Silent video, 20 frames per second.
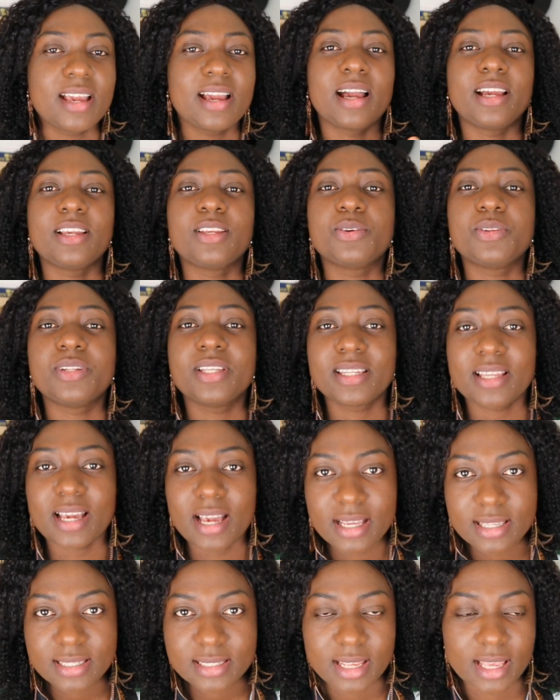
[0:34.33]
and you need
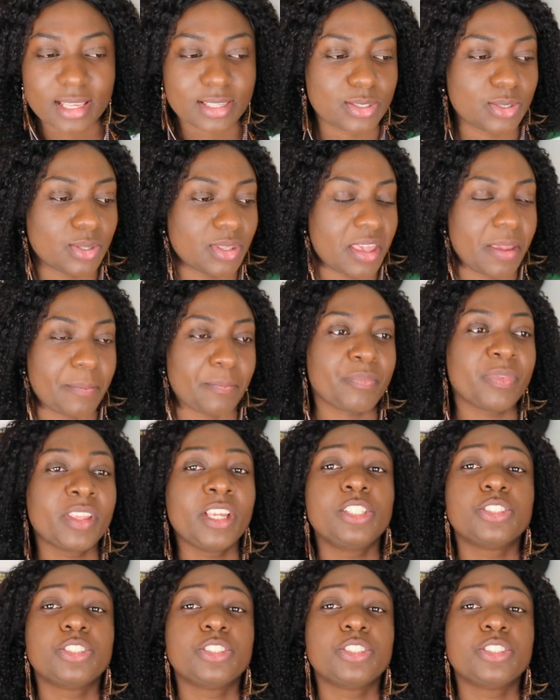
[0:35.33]
answers to them.